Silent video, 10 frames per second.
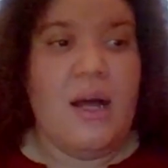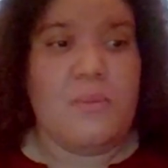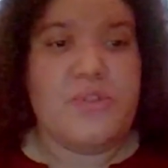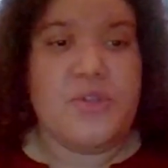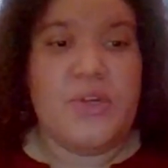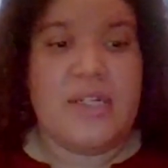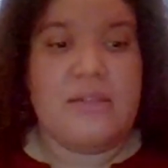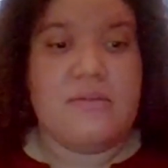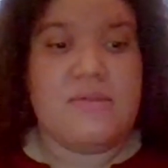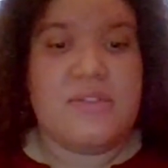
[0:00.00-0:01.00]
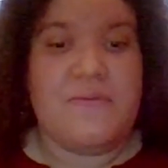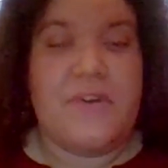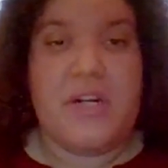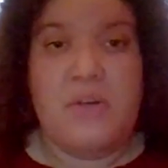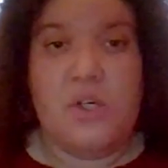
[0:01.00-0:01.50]
During
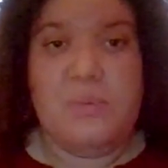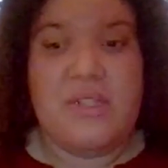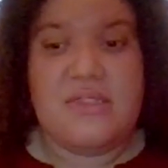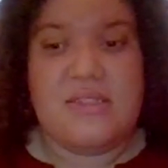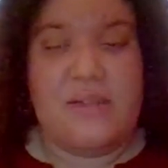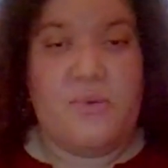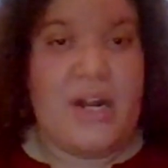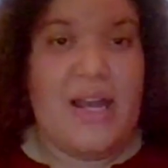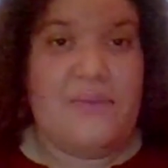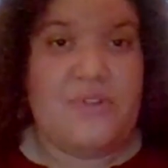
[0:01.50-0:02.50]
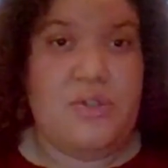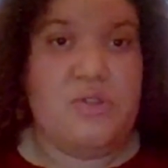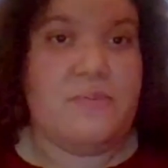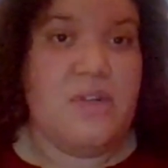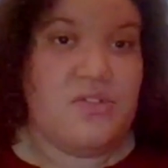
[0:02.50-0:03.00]
severe moments where I have to
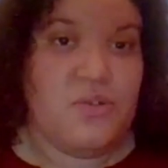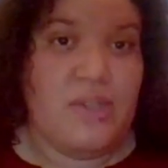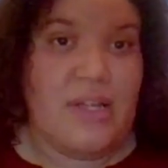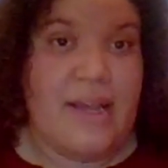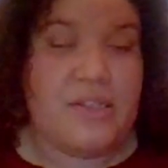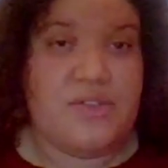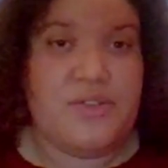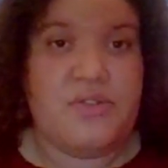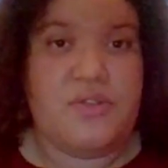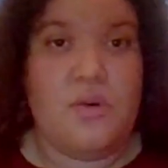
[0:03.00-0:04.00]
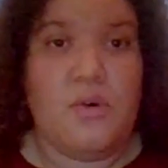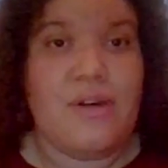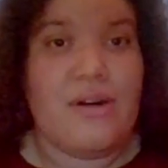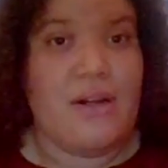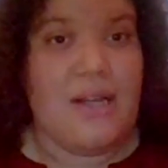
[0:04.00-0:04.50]
use muscle relaxers
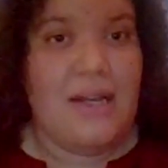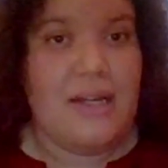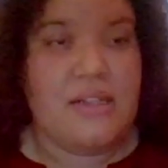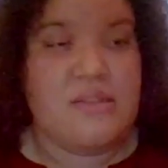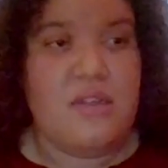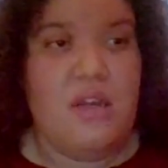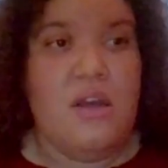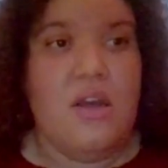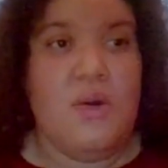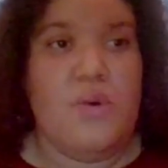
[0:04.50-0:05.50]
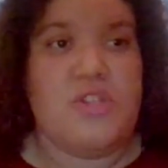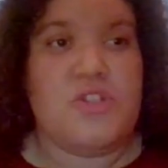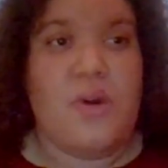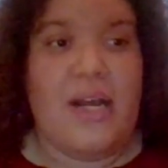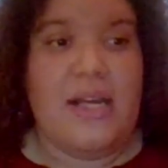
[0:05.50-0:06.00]
or narcotics, we
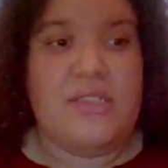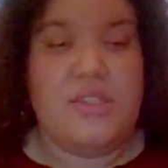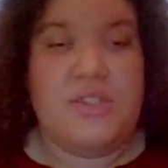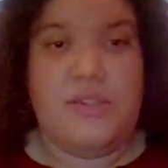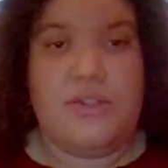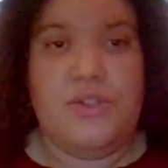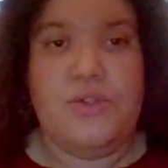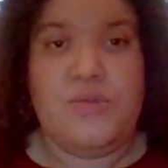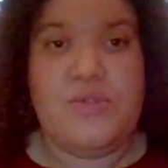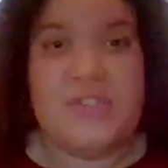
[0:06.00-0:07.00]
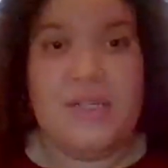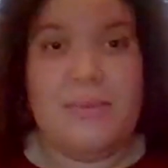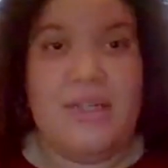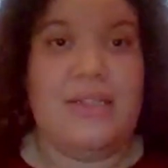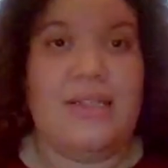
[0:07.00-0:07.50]
try to use them
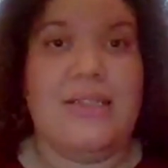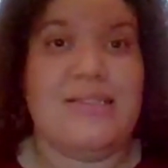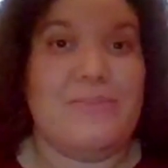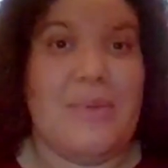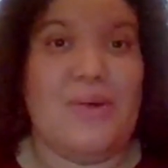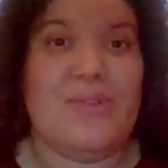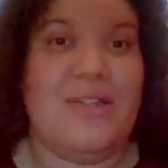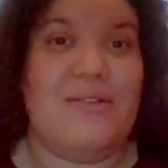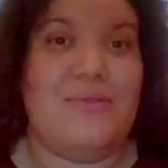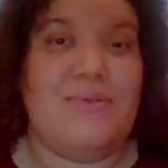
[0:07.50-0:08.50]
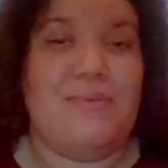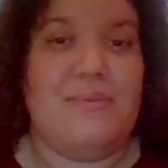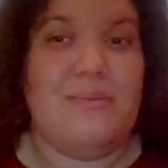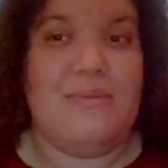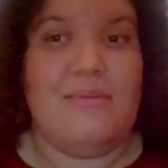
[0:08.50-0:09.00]
in the least amount of
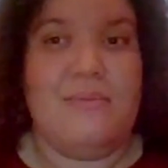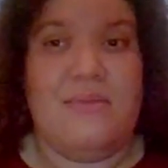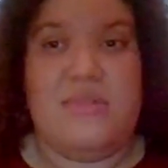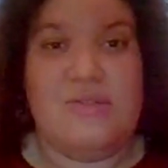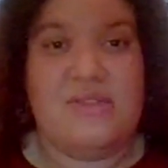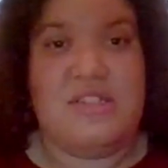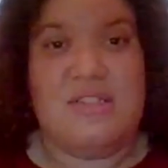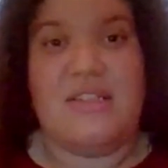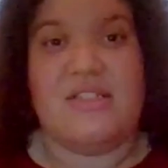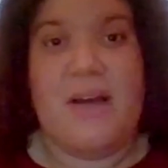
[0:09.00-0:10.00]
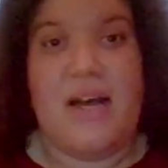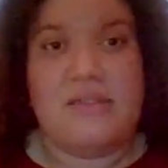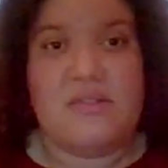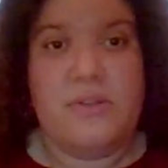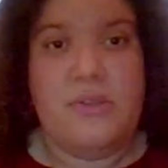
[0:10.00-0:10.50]
dosages as
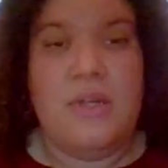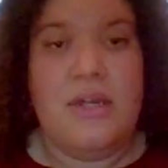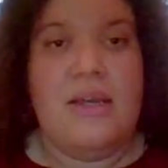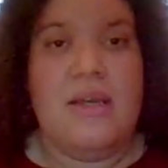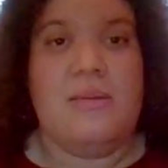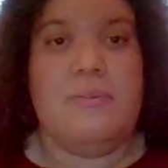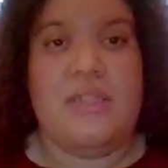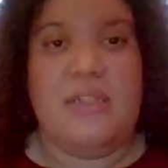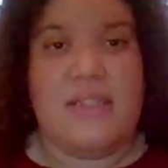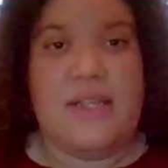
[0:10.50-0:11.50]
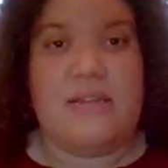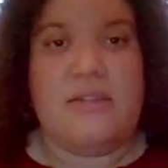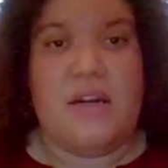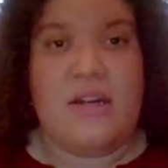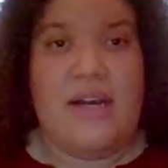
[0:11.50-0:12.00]
possible, being that
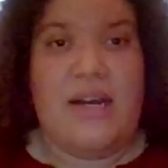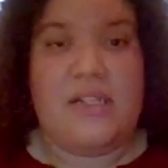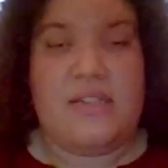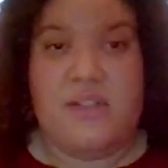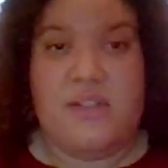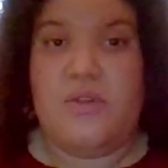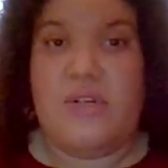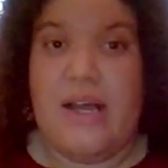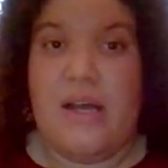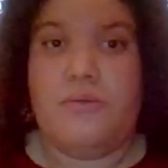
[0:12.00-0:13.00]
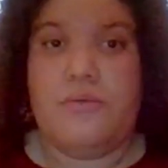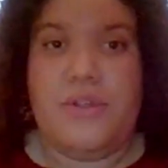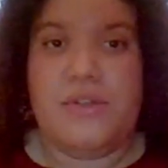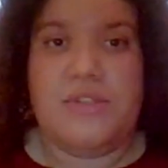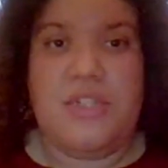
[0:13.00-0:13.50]
narcotics slow down
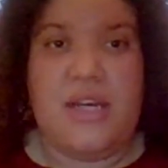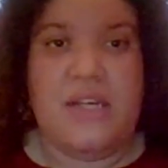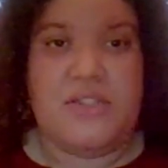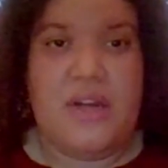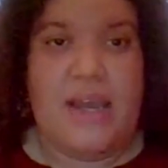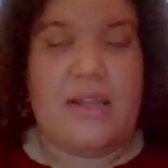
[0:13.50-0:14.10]
your GI tract